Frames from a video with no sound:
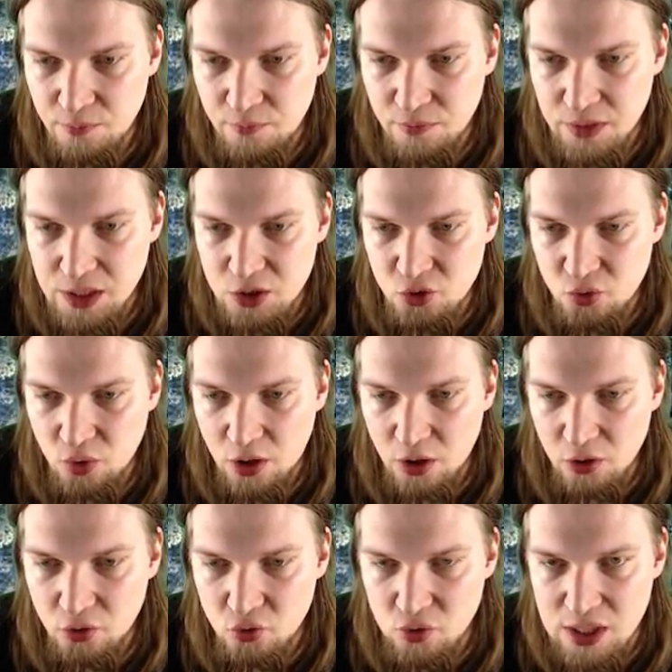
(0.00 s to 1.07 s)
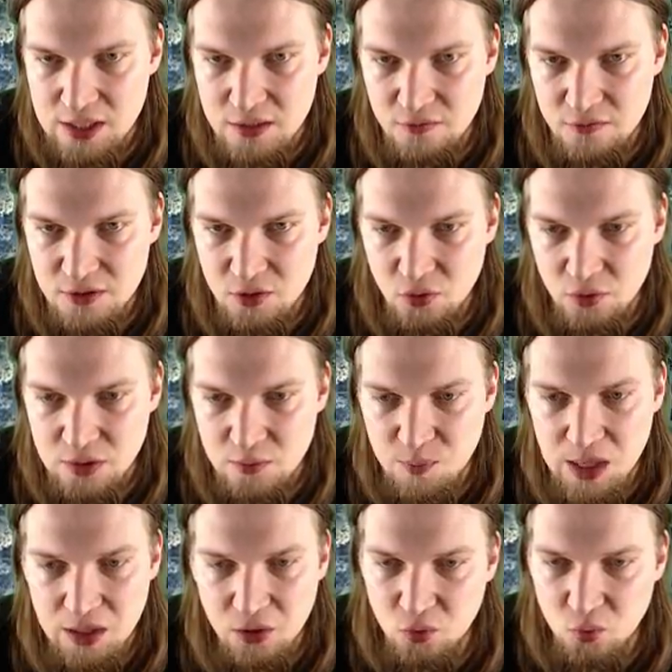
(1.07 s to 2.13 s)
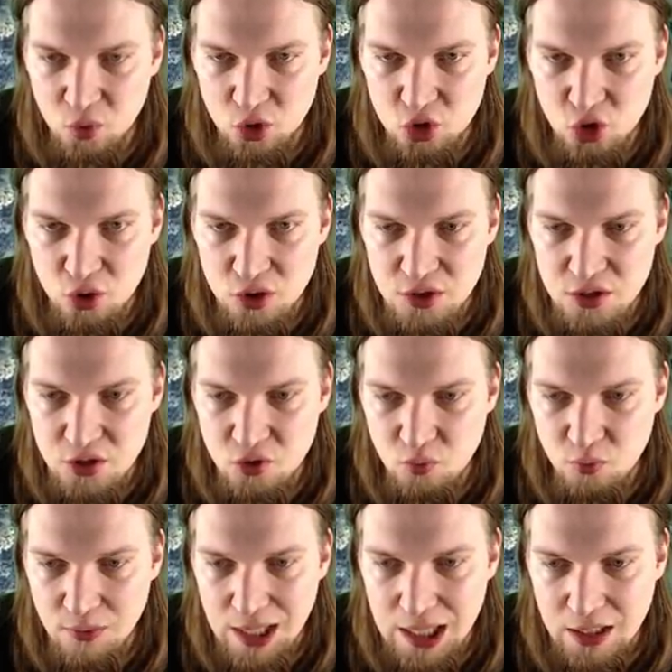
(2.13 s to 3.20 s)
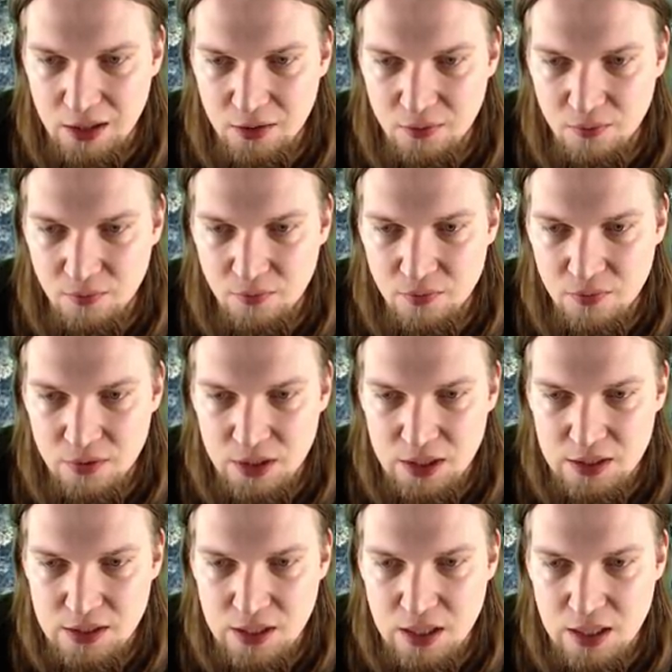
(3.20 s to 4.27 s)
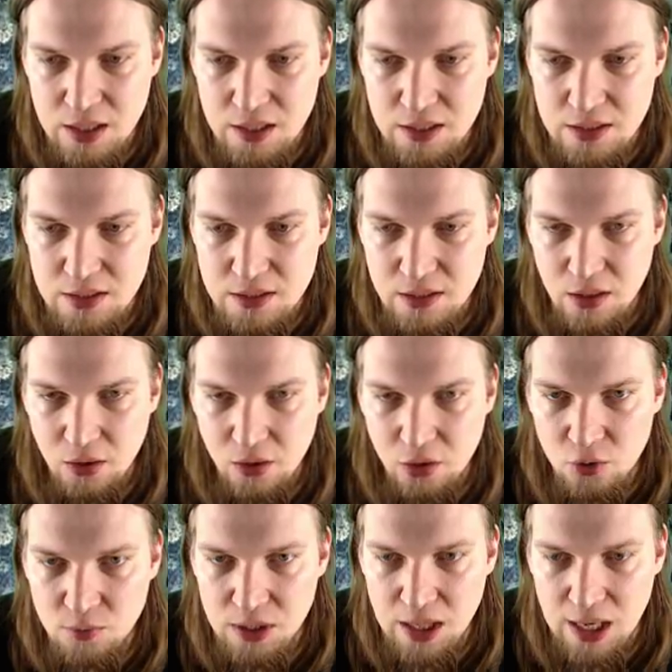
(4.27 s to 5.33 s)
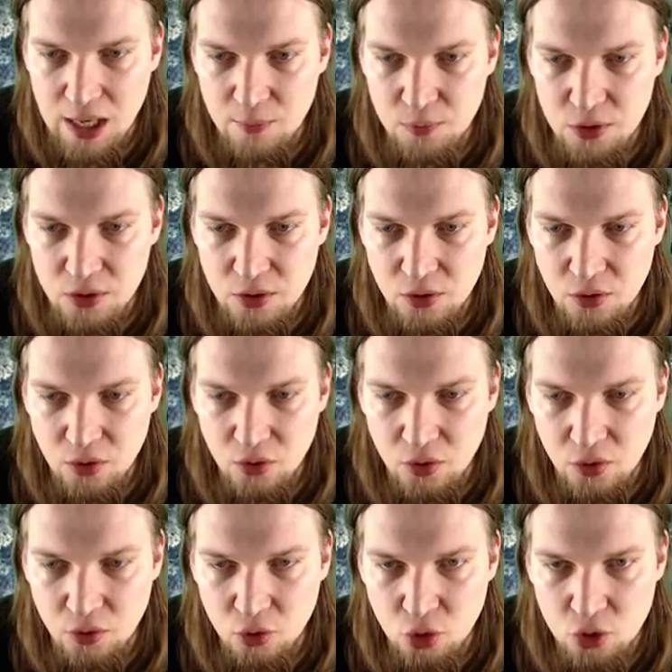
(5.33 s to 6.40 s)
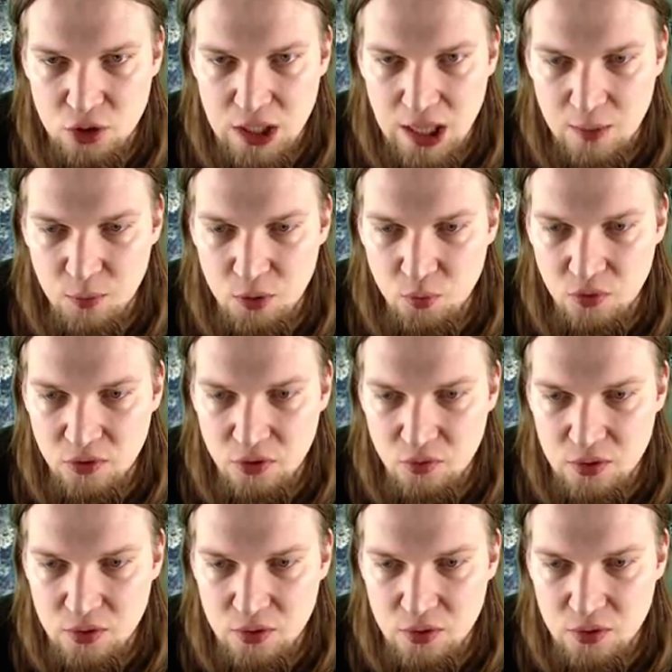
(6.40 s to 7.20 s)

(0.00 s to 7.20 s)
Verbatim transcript: These two are aggressive. So depending on what choices you make, these guys are going to be happy or not happy with you.